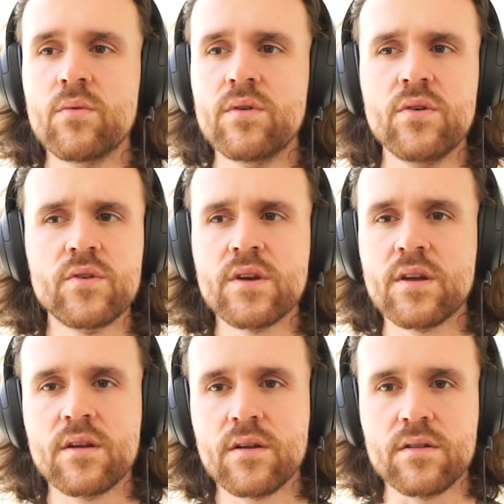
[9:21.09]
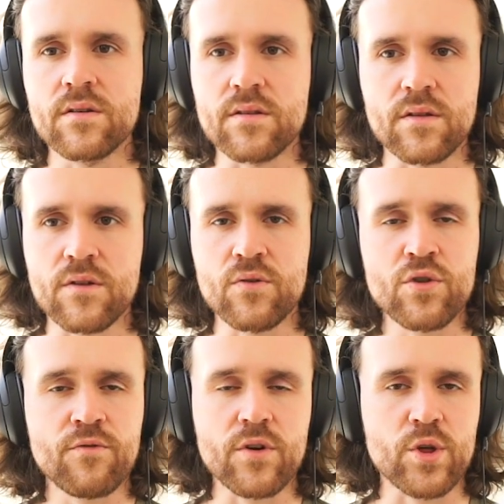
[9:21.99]
We're using the, the
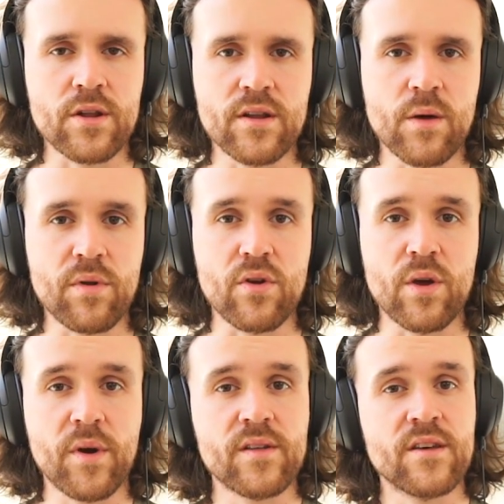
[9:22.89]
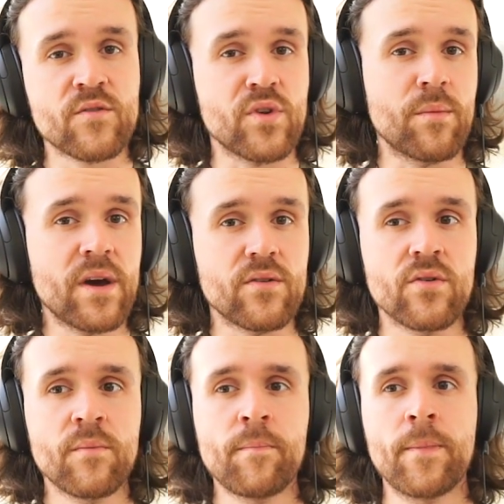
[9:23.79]
search functionality down below here because it doesn't really matter